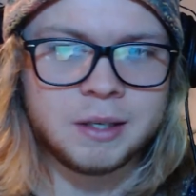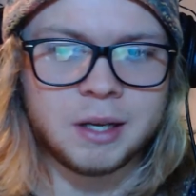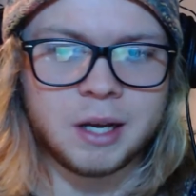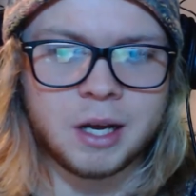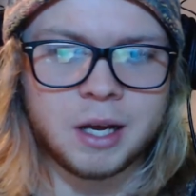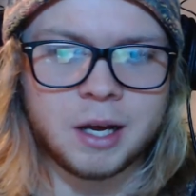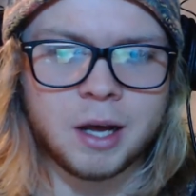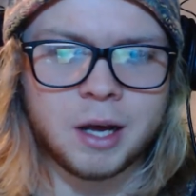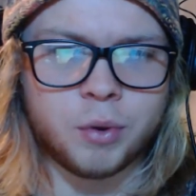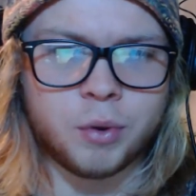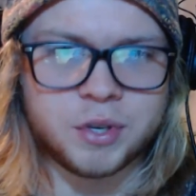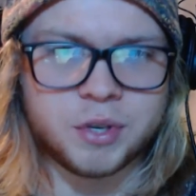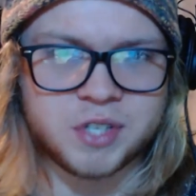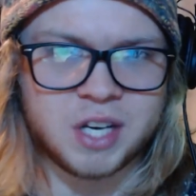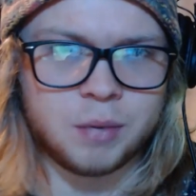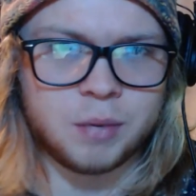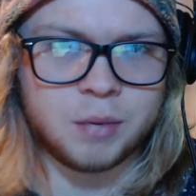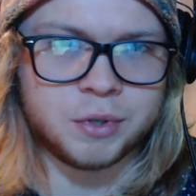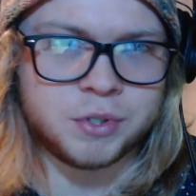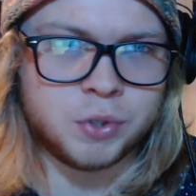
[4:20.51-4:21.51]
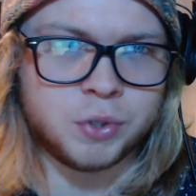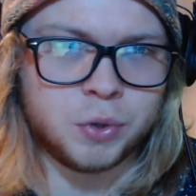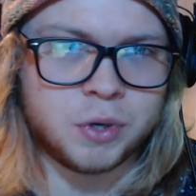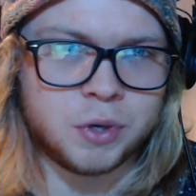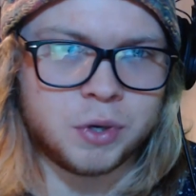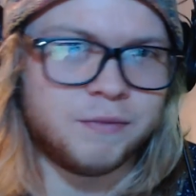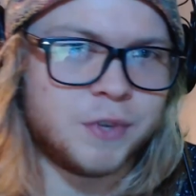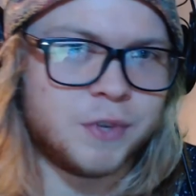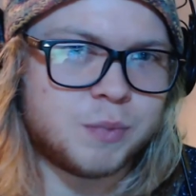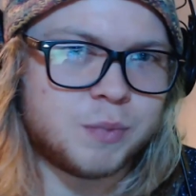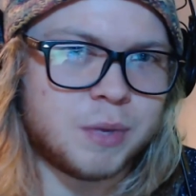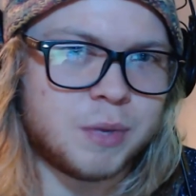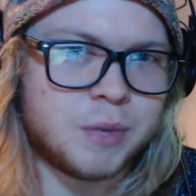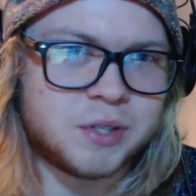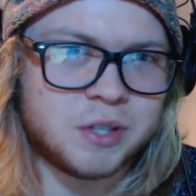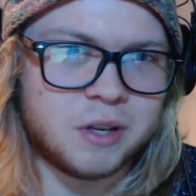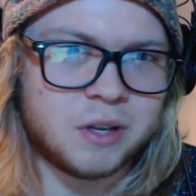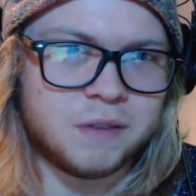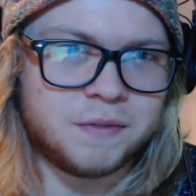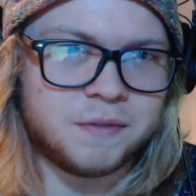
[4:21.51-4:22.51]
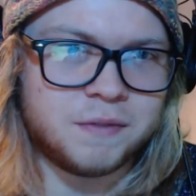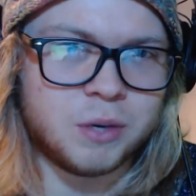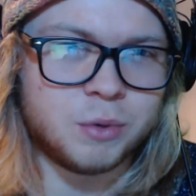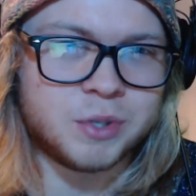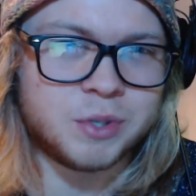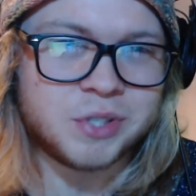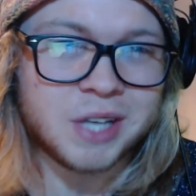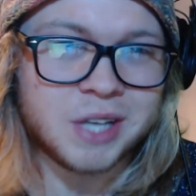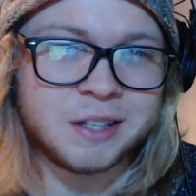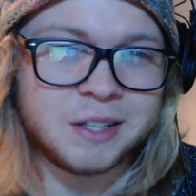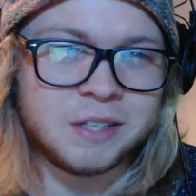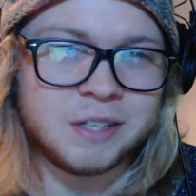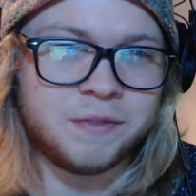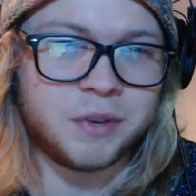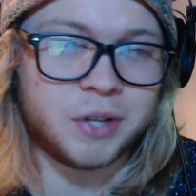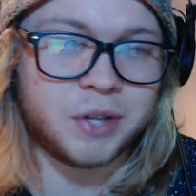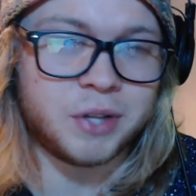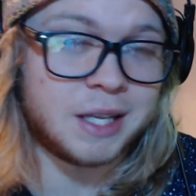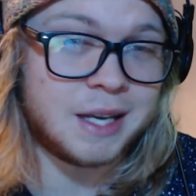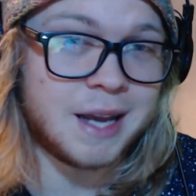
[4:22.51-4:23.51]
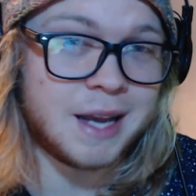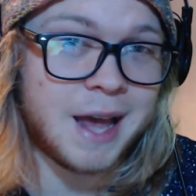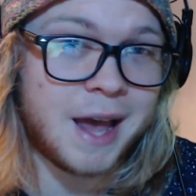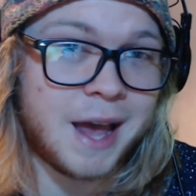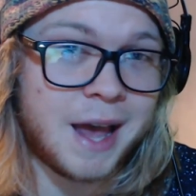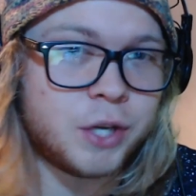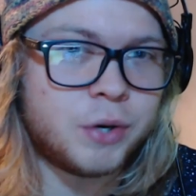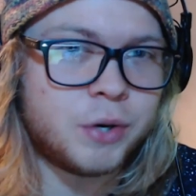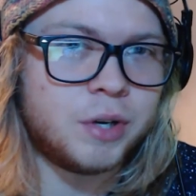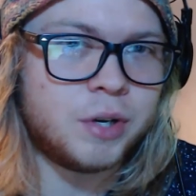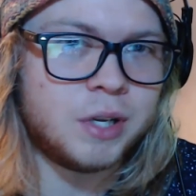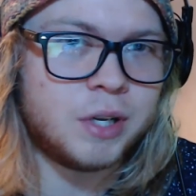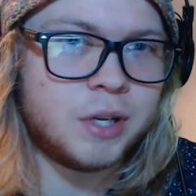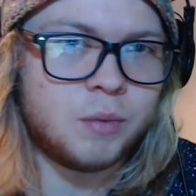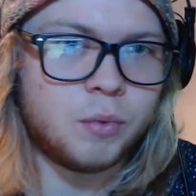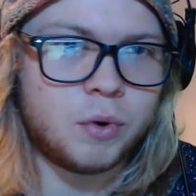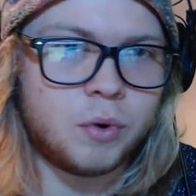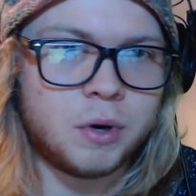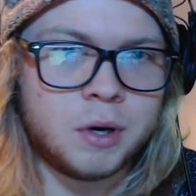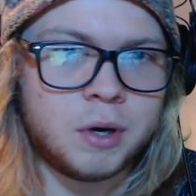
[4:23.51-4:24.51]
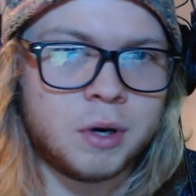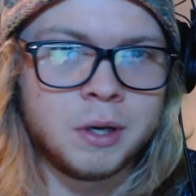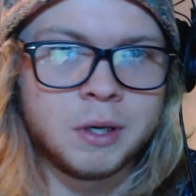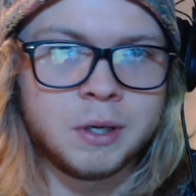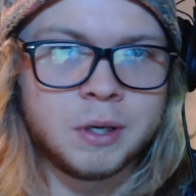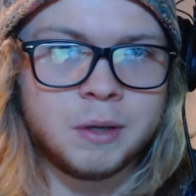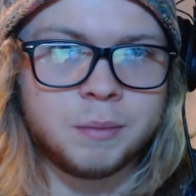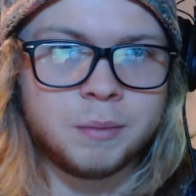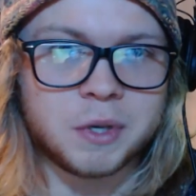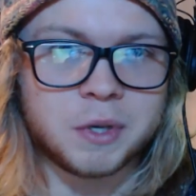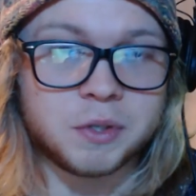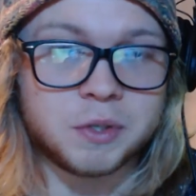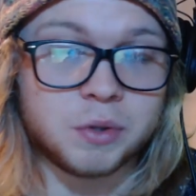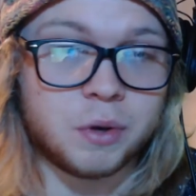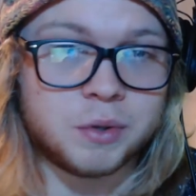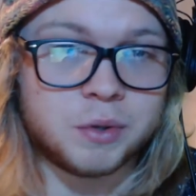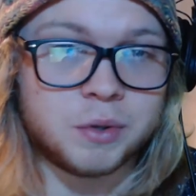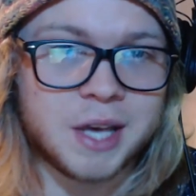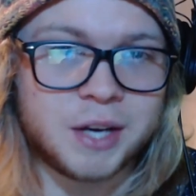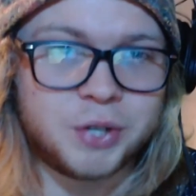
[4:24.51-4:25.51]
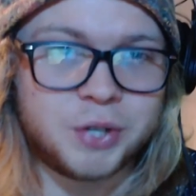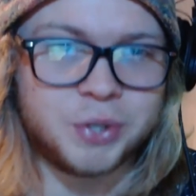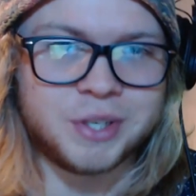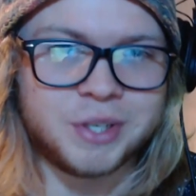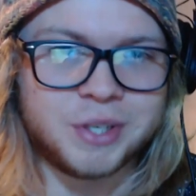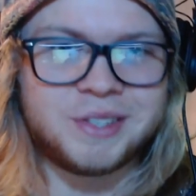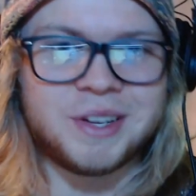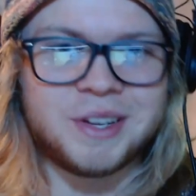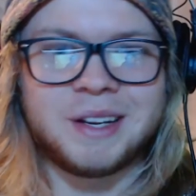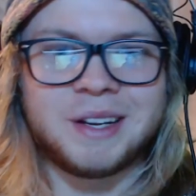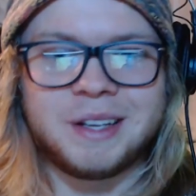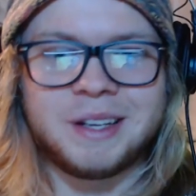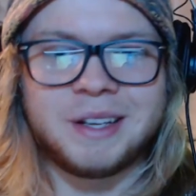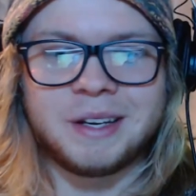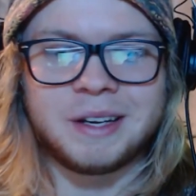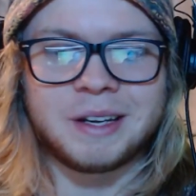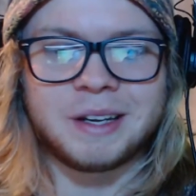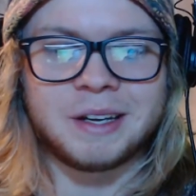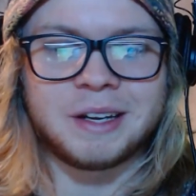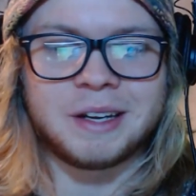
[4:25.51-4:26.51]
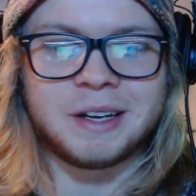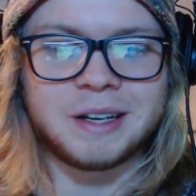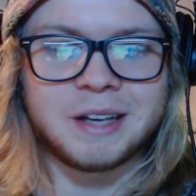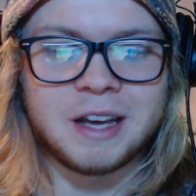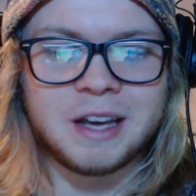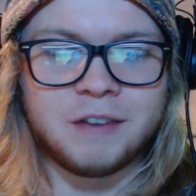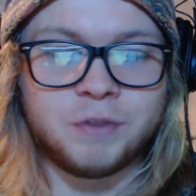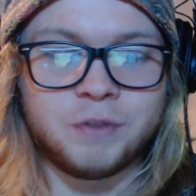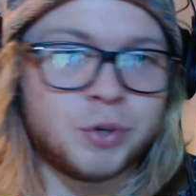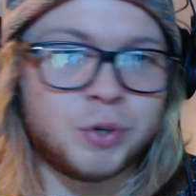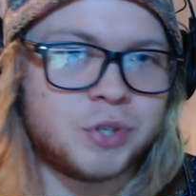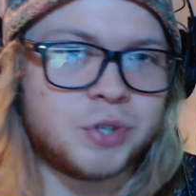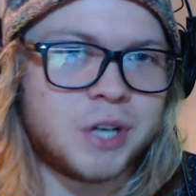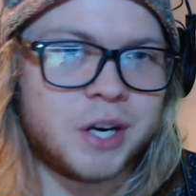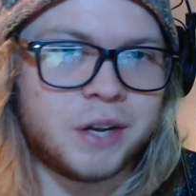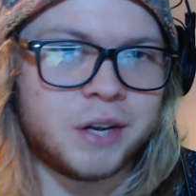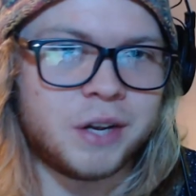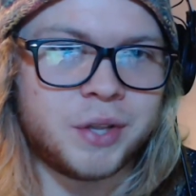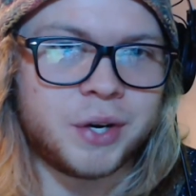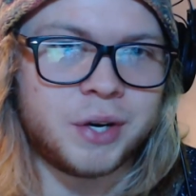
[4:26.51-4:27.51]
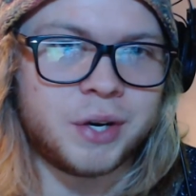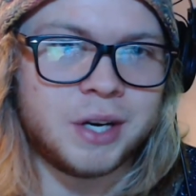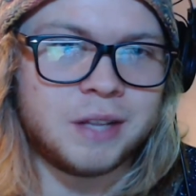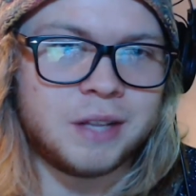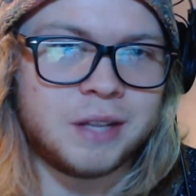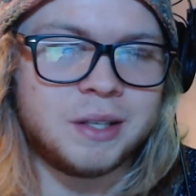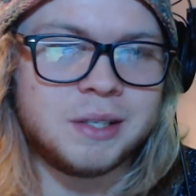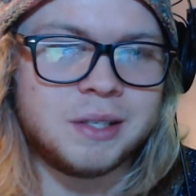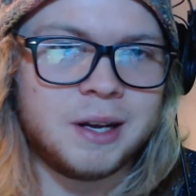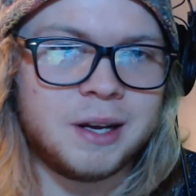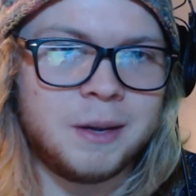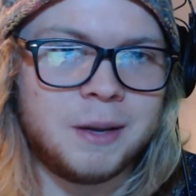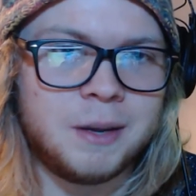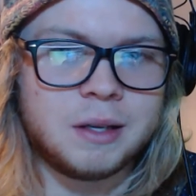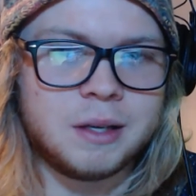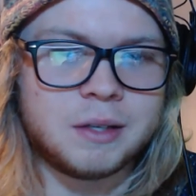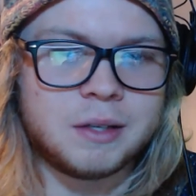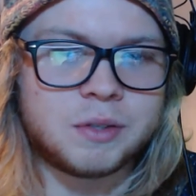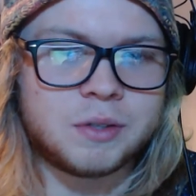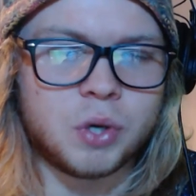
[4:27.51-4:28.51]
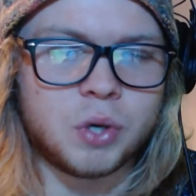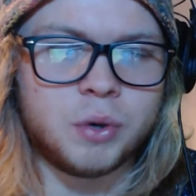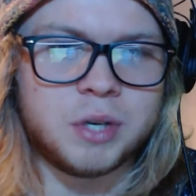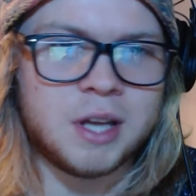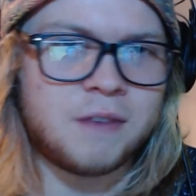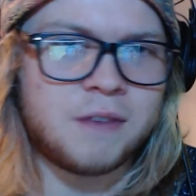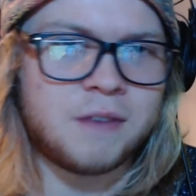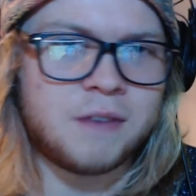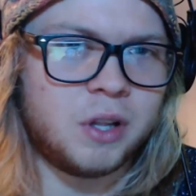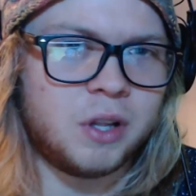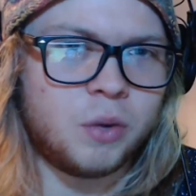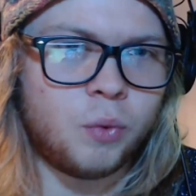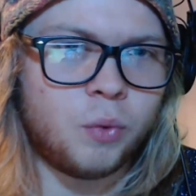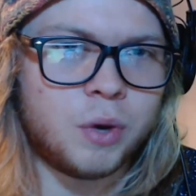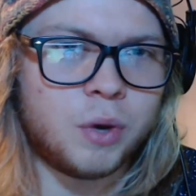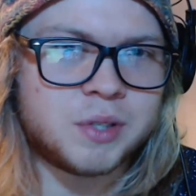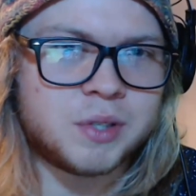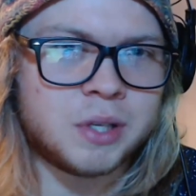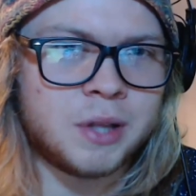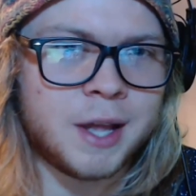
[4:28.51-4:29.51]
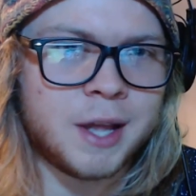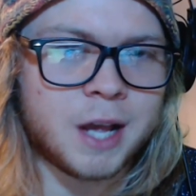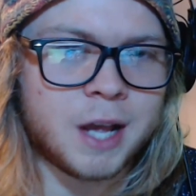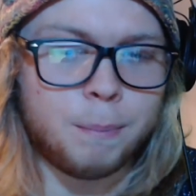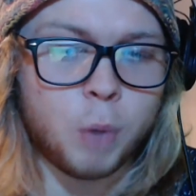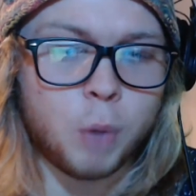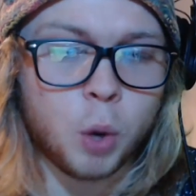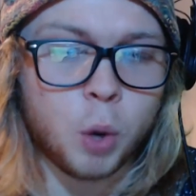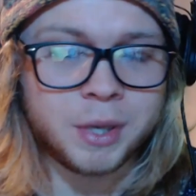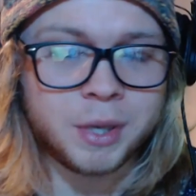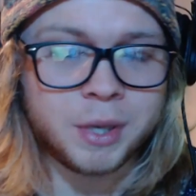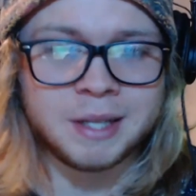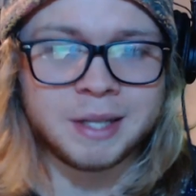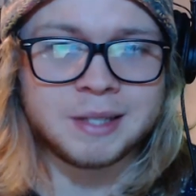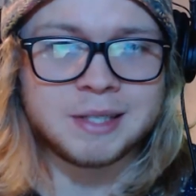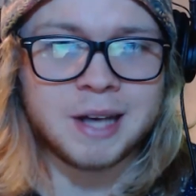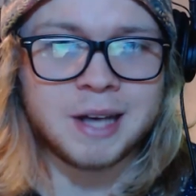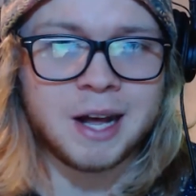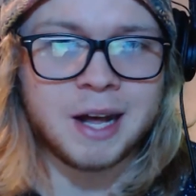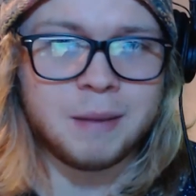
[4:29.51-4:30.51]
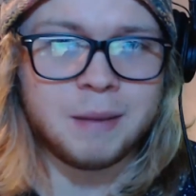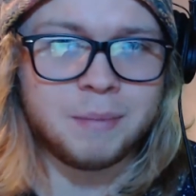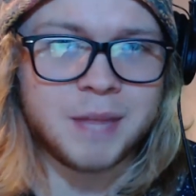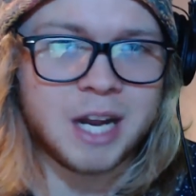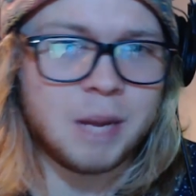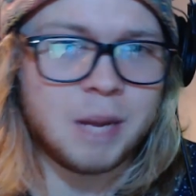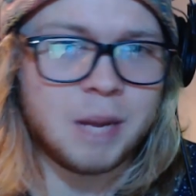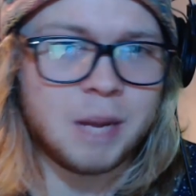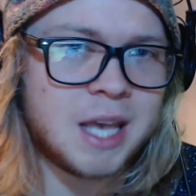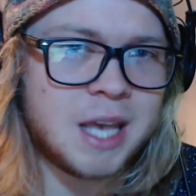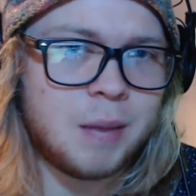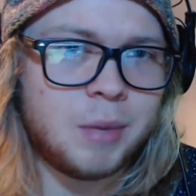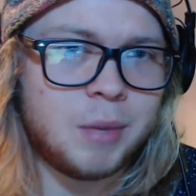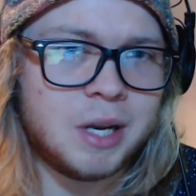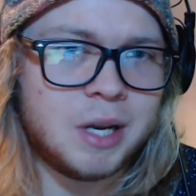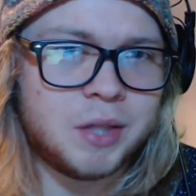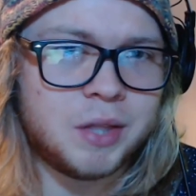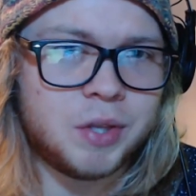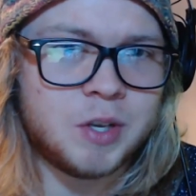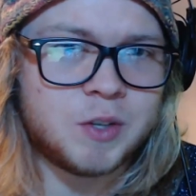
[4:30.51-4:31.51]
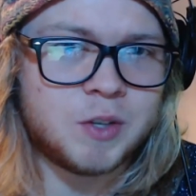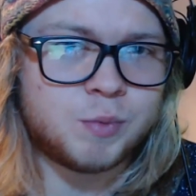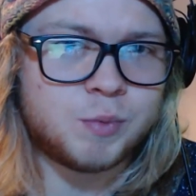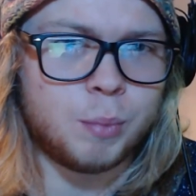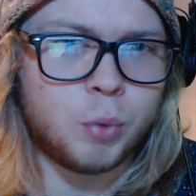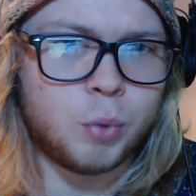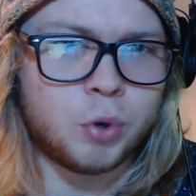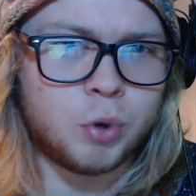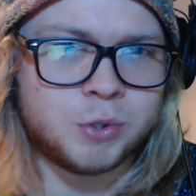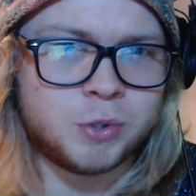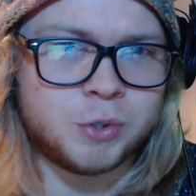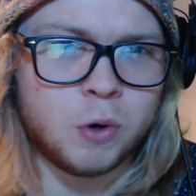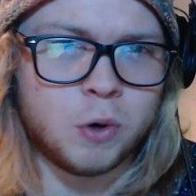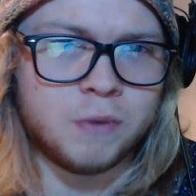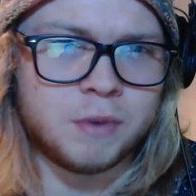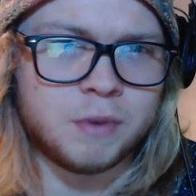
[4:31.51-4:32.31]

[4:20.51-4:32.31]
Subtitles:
I wasn't able to convince myself that it was scientifically accurate anymore, because I was actually studying evolutionary theory at the time. So it definitely wasn't like a moment in time that I became an atheist, but more so of a